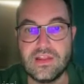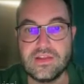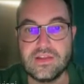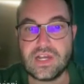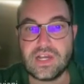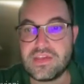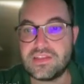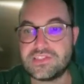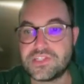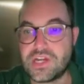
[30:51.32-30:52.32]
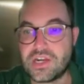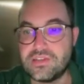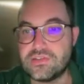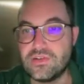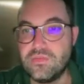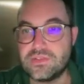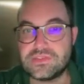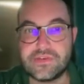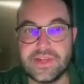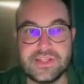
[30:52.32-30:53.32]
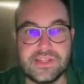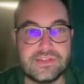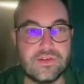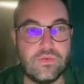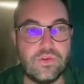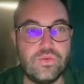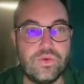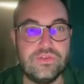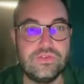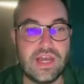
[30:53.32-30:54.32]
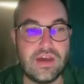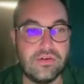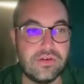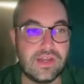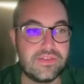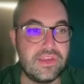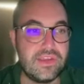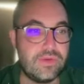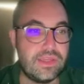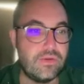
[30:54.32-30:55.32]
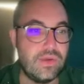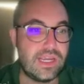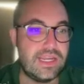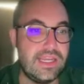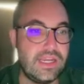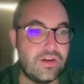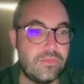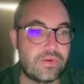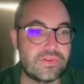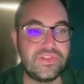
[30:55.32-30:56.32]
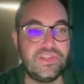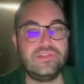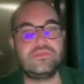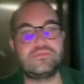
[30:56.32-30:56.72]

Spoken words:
So I think this chart is almost ready. So what do we do now? I think we click on proceed.